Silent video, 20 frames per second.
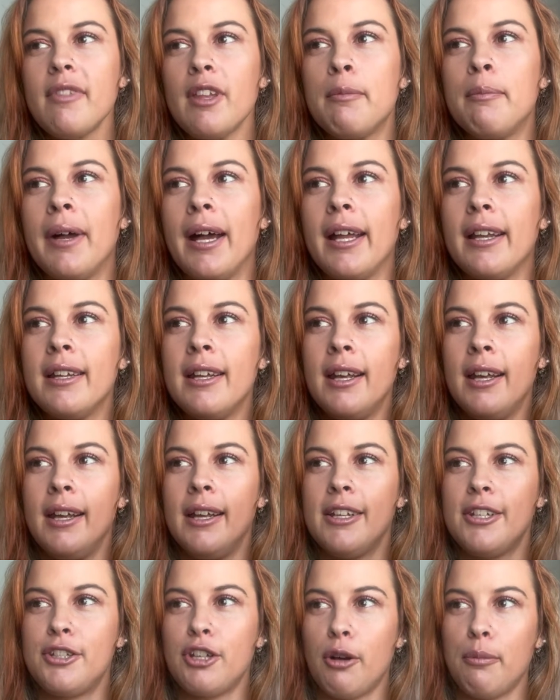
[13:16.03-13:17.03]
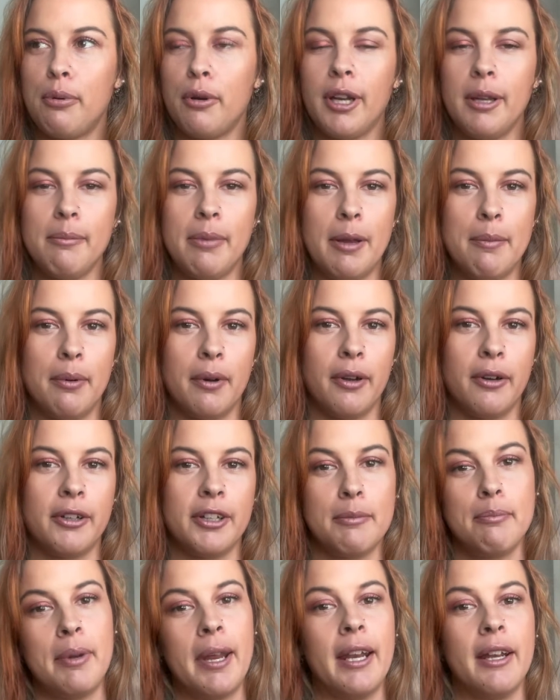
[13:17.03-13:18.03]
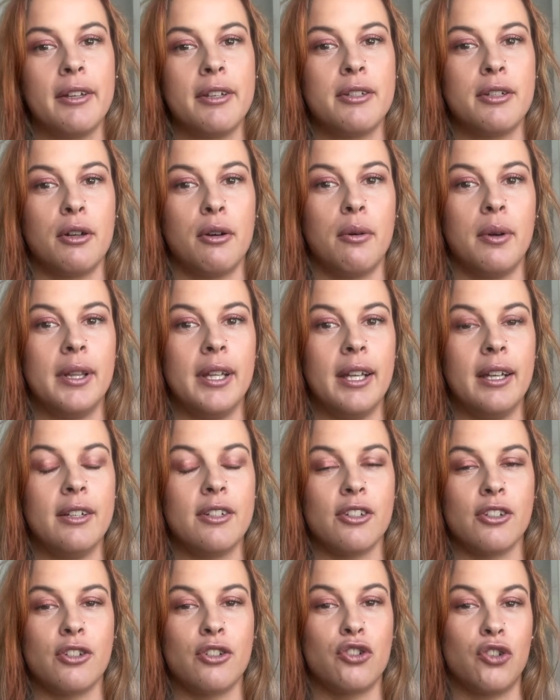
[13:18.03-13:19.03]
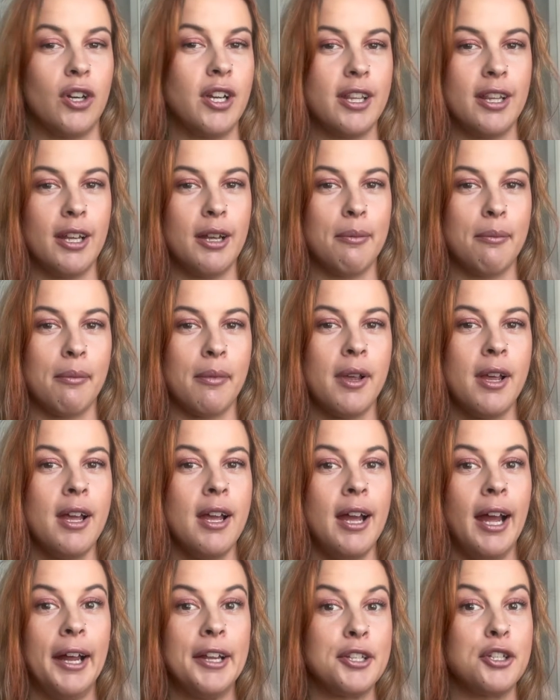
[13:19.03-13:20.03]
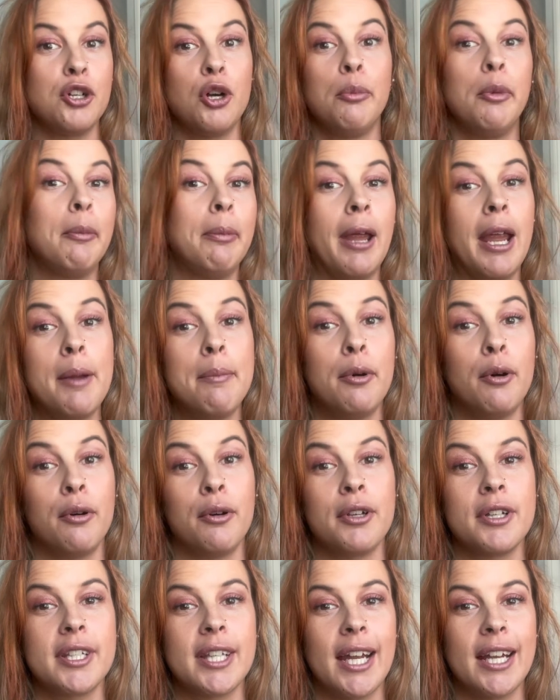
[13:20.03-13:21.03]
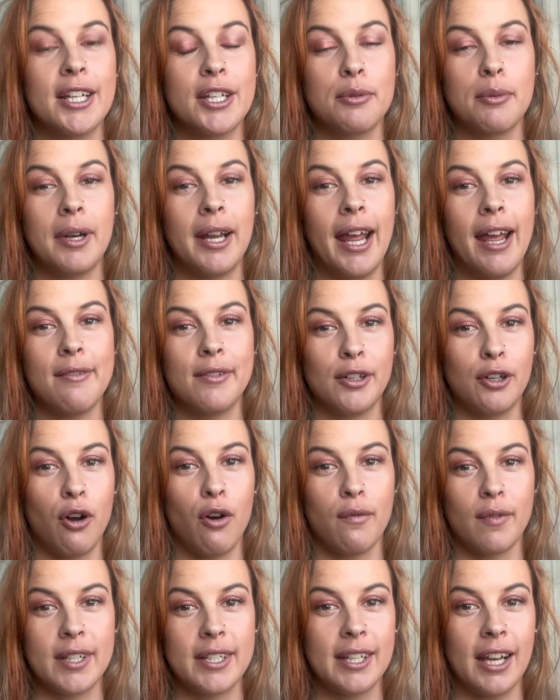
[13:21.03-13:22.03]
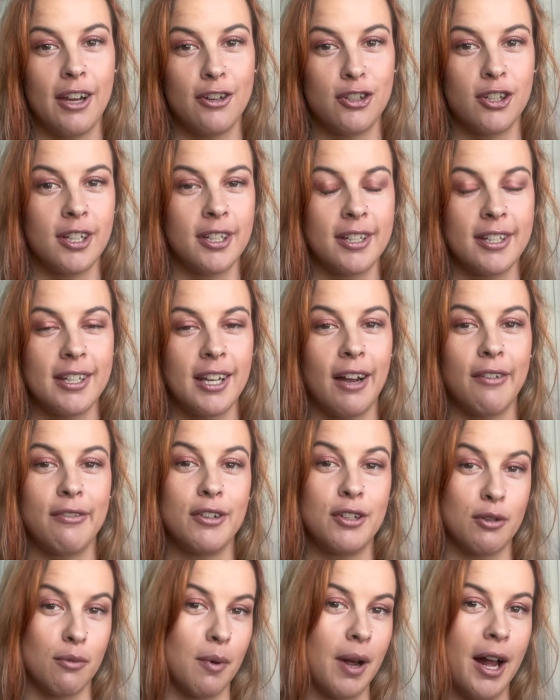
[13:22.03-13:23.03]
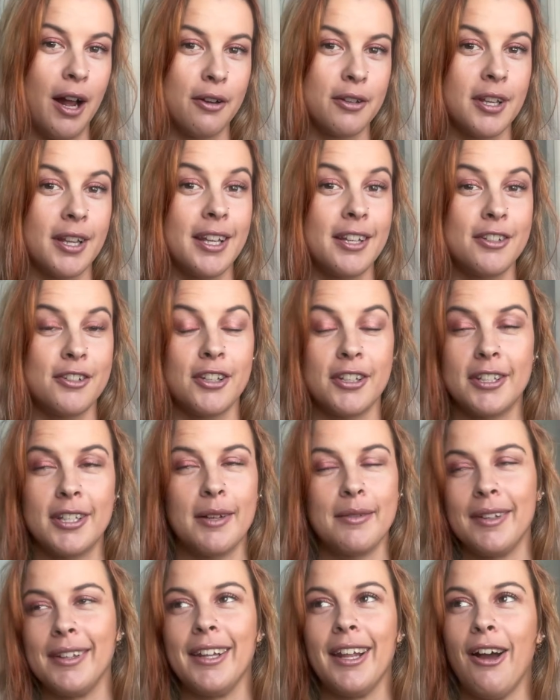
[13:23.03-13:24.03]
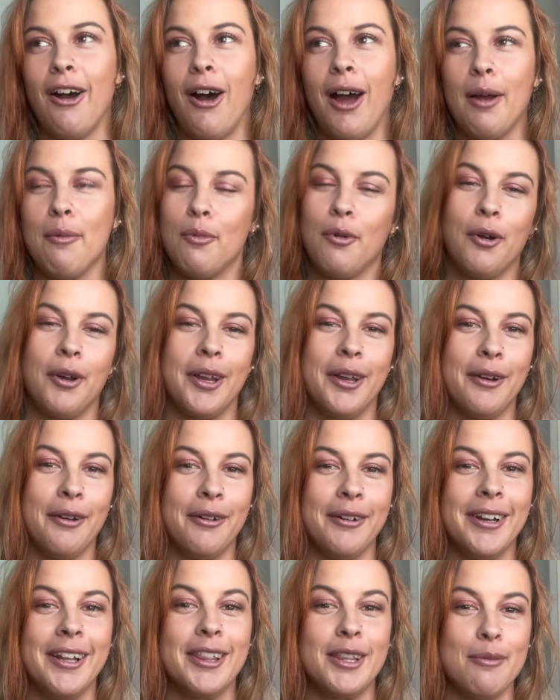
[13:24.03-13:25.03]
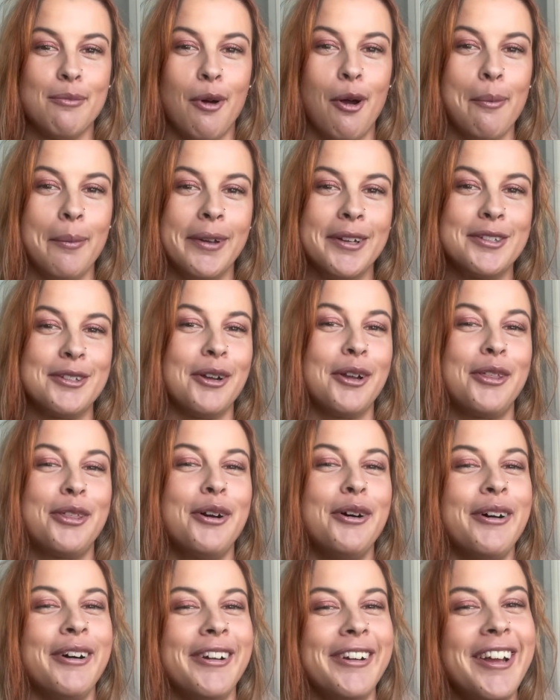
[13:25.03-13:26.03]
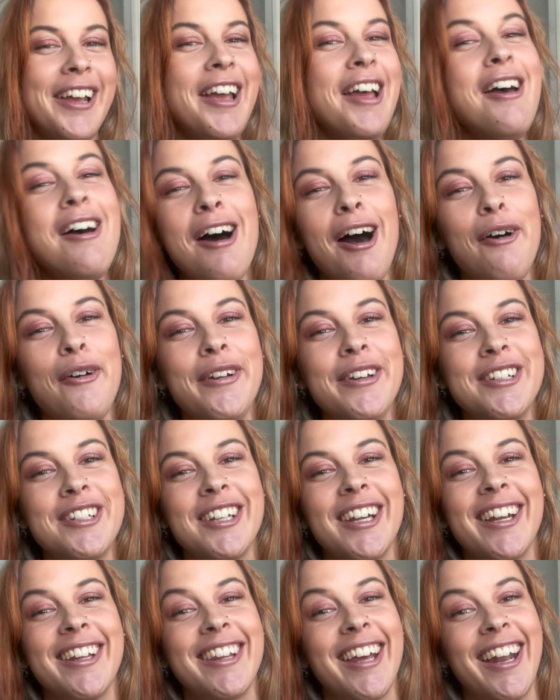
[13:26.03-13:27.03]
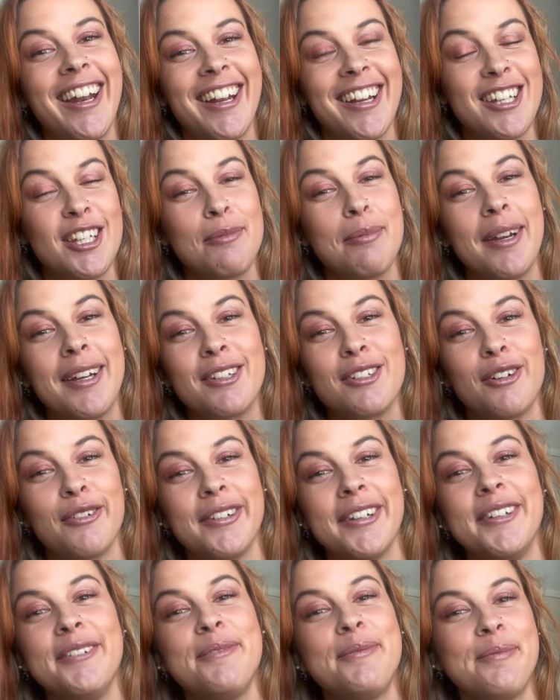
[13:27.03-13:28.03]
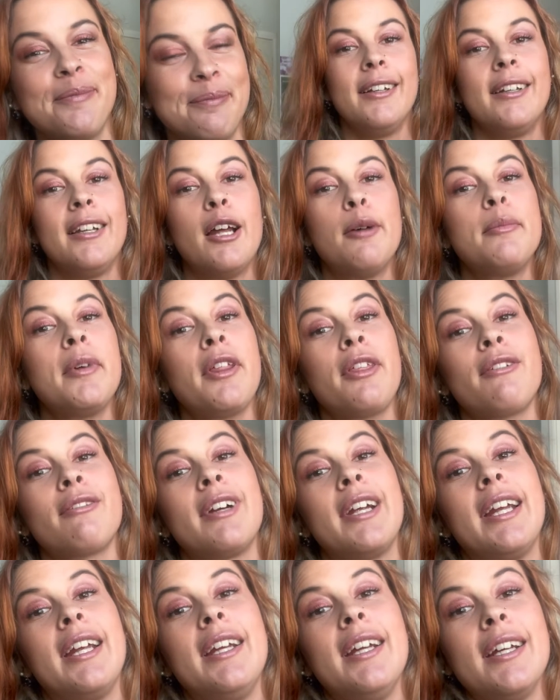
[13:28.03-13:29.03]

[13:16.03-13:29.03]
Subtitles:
But stop putting people on a pedestal and then just treat them as normal people because they just want to have a conversation and stuff as well. So that's just something that I'm working on at the moment. So I thought I would share that aspect of it. Number three